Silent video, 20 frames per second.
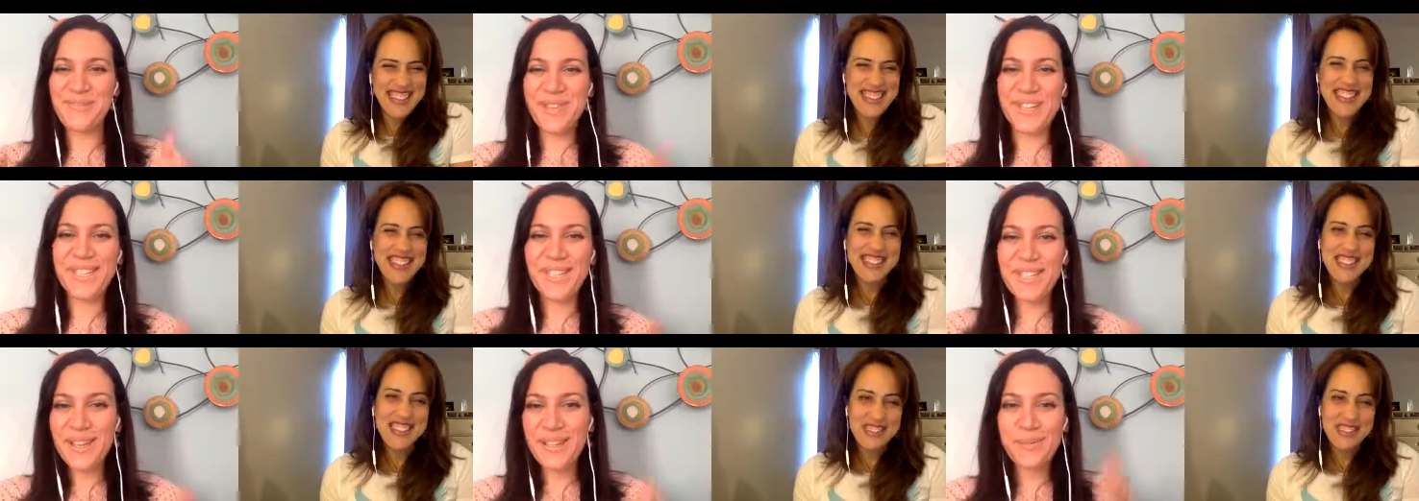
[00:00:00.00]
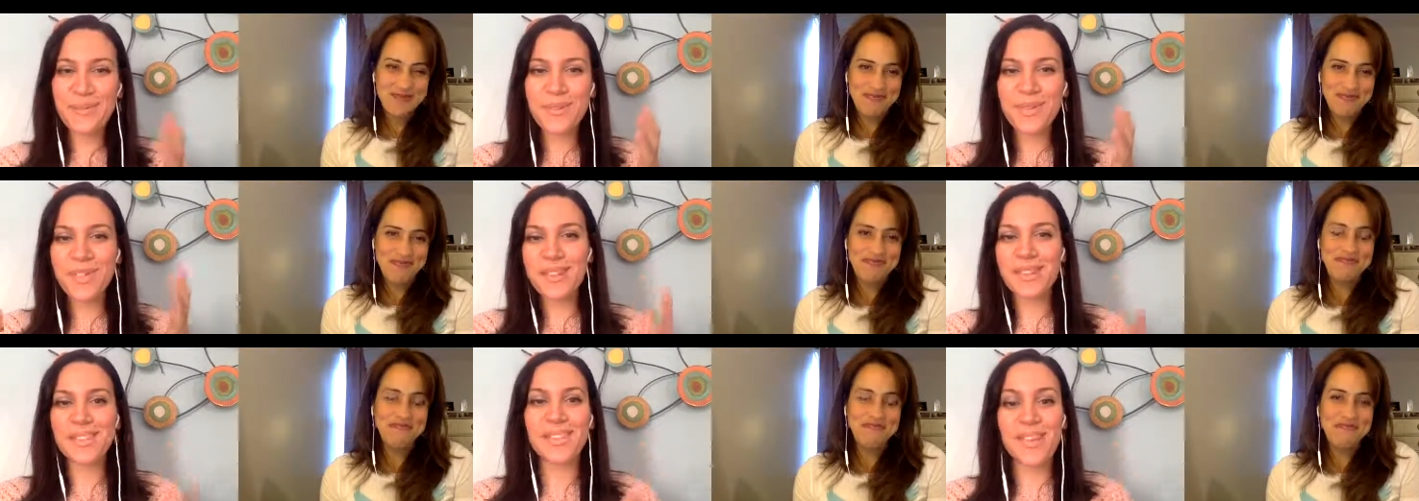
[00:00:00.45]
Speaker 1: reached out to me and
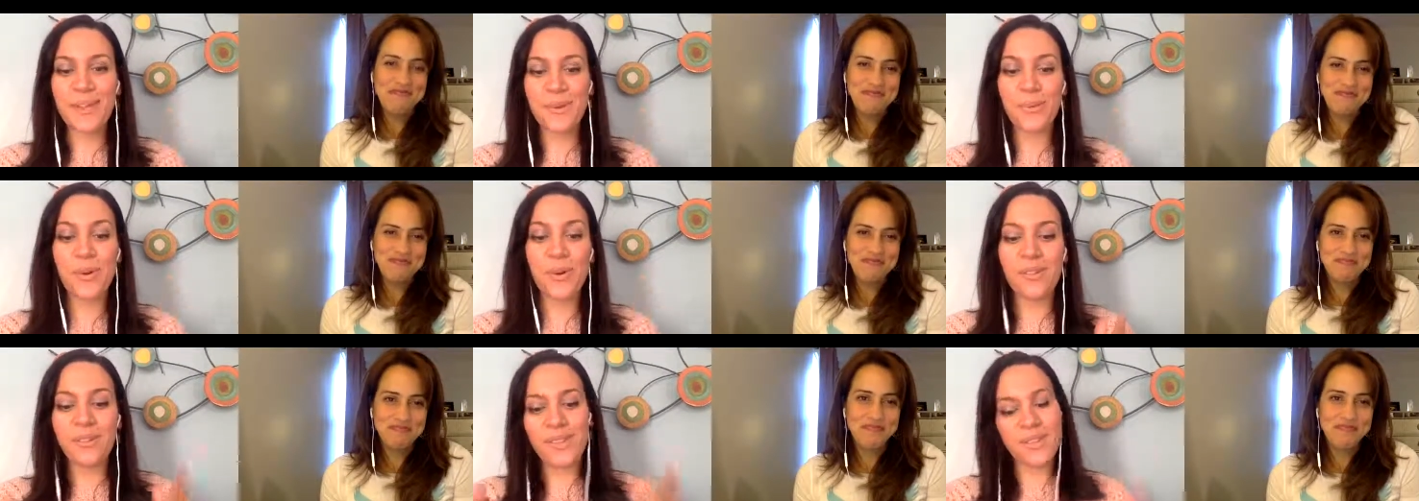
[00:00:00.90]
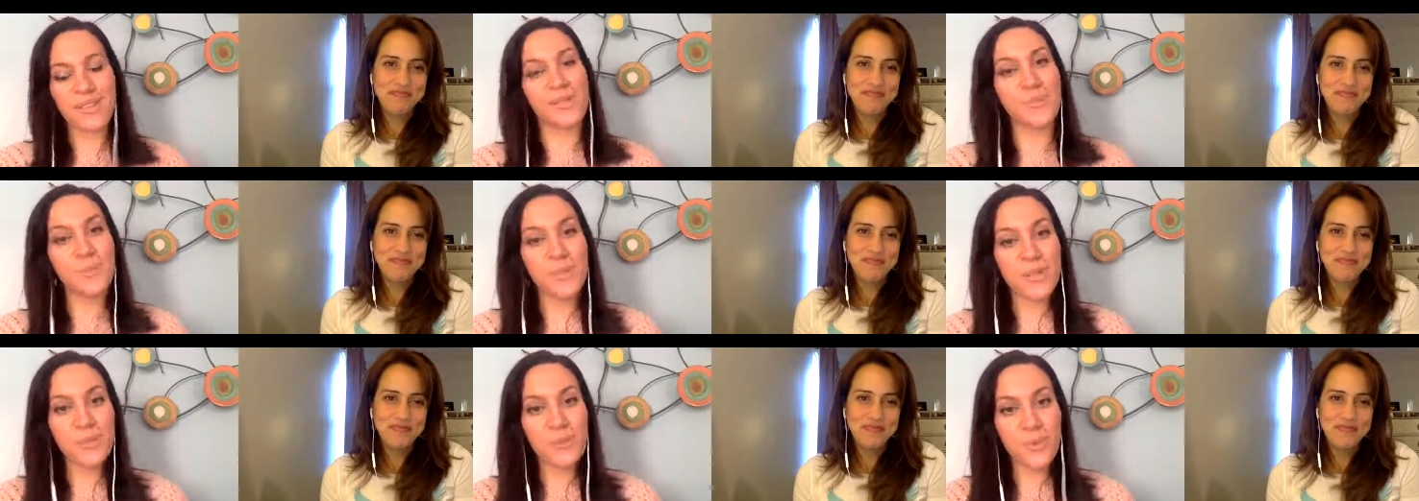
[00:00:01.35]
I said, Well, this is
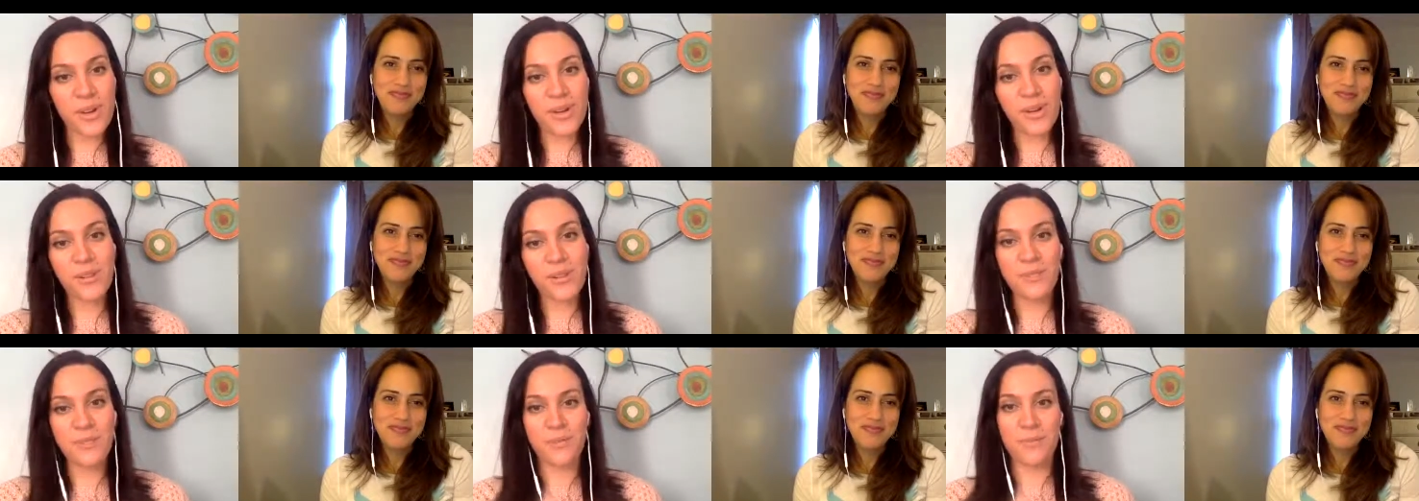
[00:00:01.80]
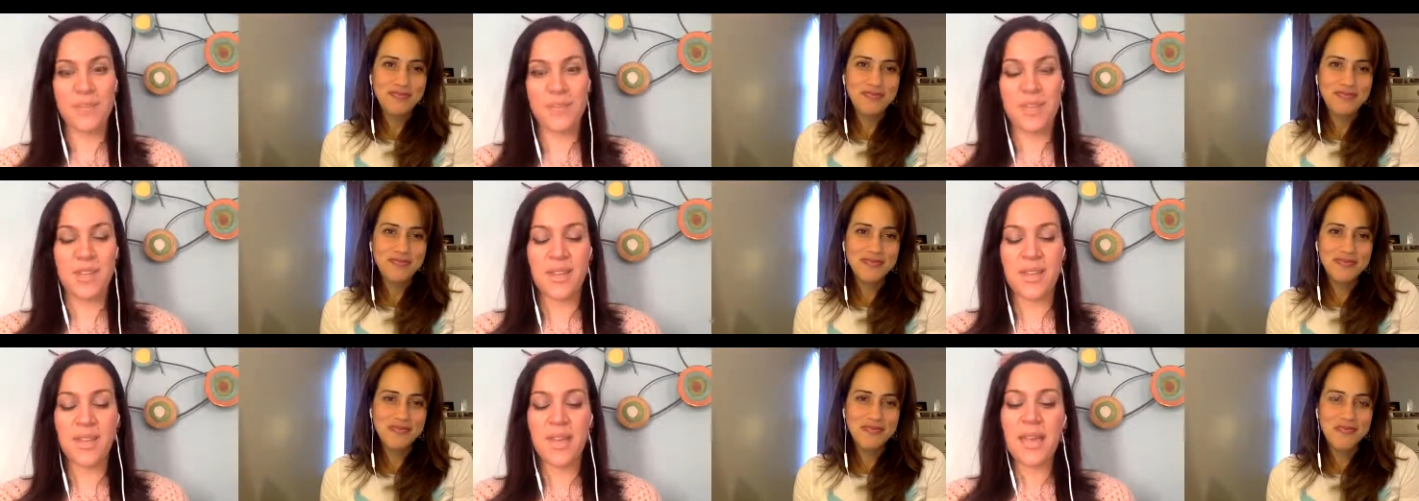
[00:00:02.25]
what's working for me.
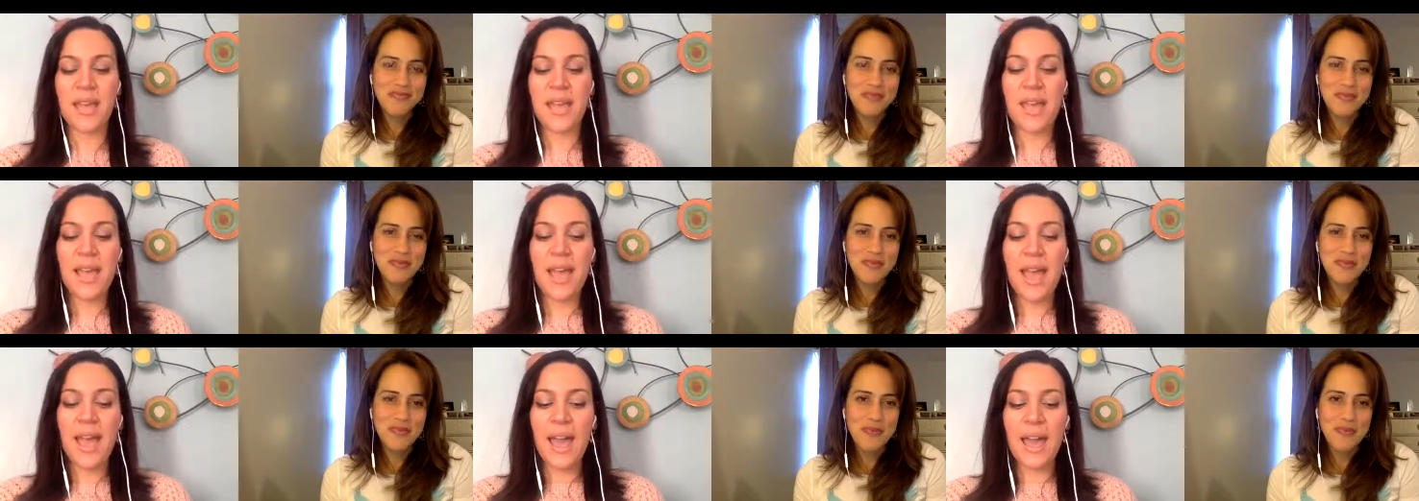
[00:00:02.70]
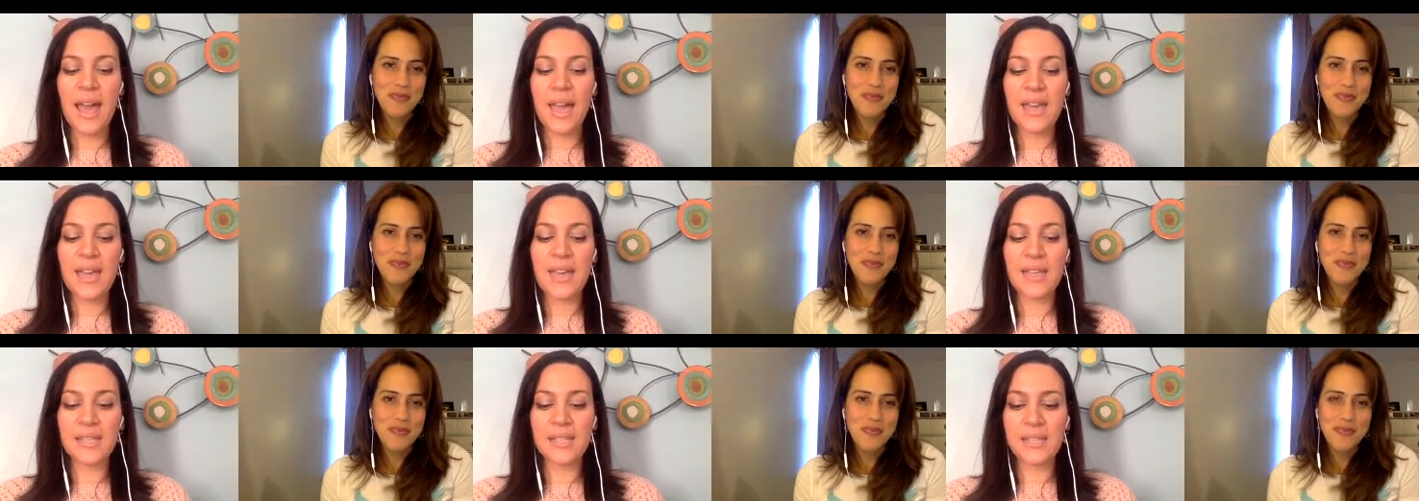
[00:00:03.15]
And